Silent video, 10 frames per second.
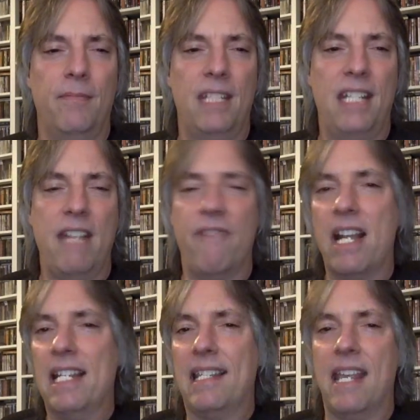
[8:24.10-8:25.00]
St.
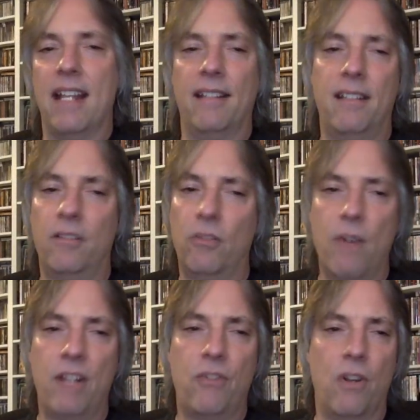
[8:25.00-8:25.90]
Vitus Dance,
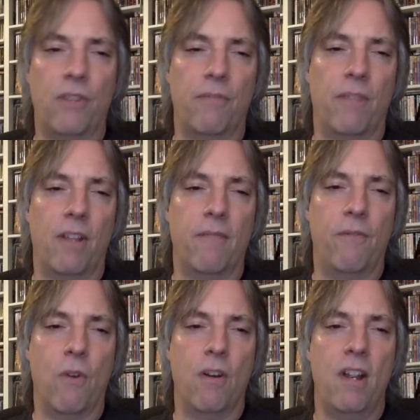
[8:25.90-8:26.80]
great songs from Volume
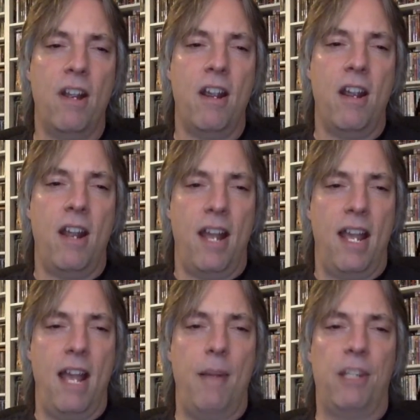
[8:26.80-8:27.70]
4.
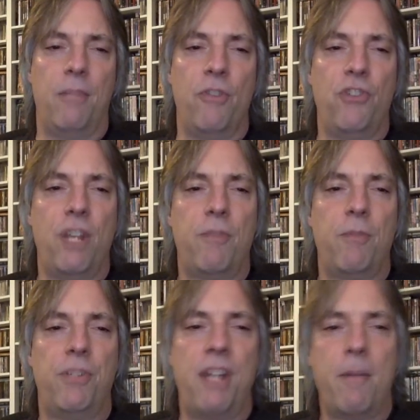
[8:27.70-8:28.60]
How about some other gems
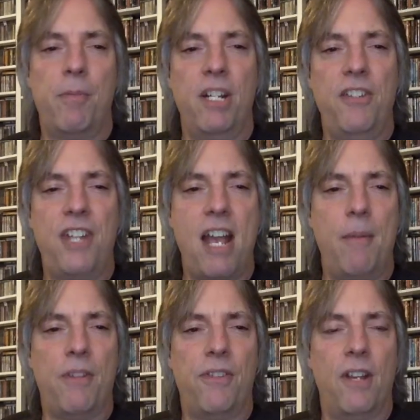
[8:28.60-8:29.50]
from Sabbath Bloody
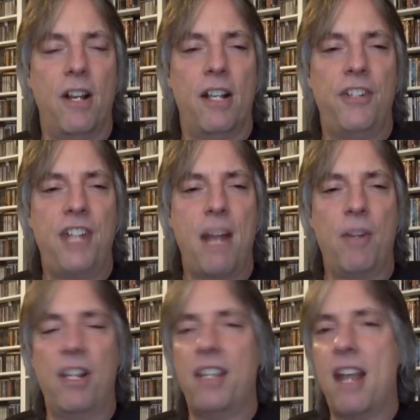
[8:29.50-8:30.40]
Sabbath? Uh,
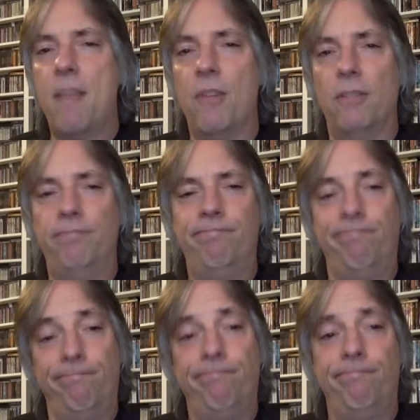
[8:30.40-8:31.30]
Sabbra Cadabra,
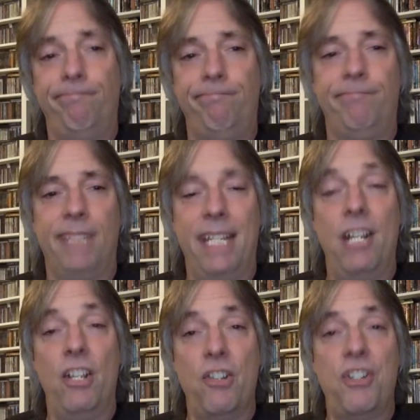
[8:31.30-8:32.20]

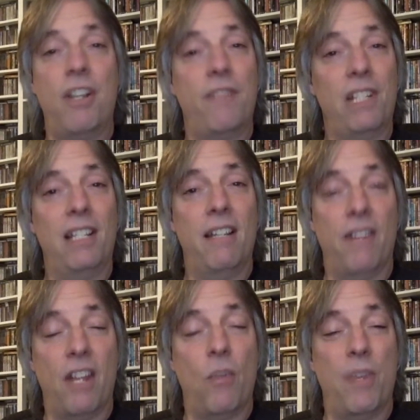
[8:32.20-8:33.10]
Killing Yourself to Live,
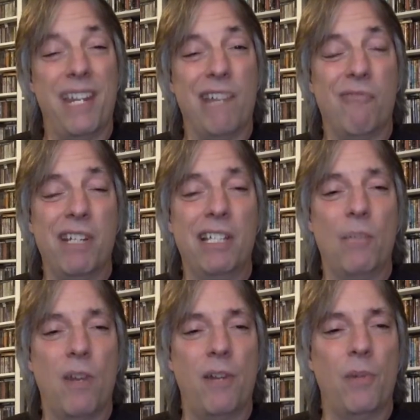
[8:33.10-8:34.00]
another one that I really
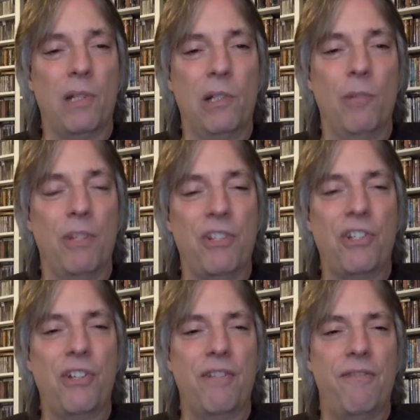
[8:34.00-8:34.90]
wanted to include but
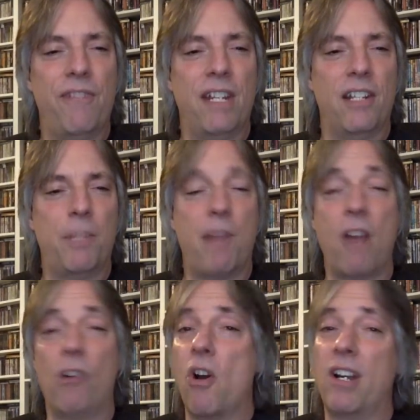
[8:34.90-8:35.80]
just couldn't fit it.
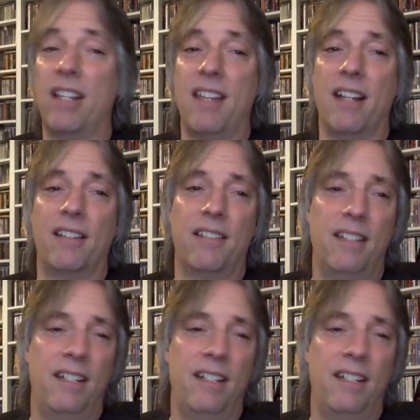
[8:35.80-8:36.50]
Spiral Architect.